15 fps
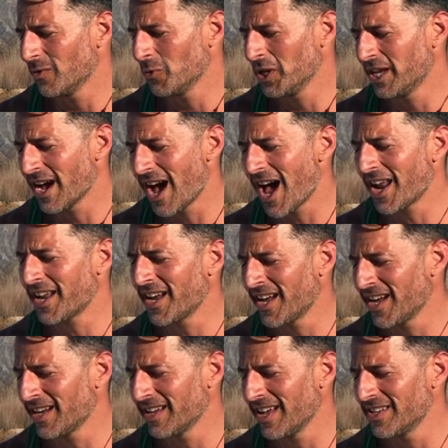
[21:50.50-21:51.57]
we
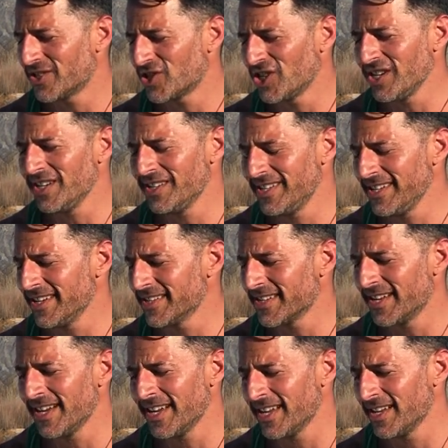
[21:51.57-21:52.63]
gotta, as cheesy as
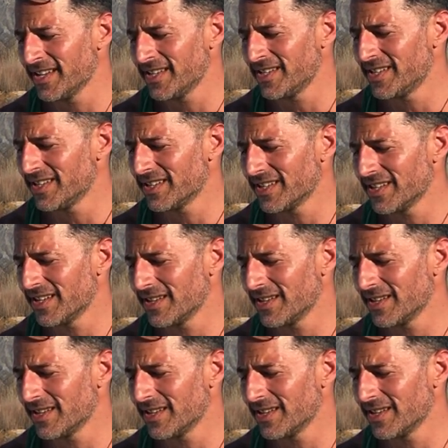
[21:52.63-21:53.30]
it is,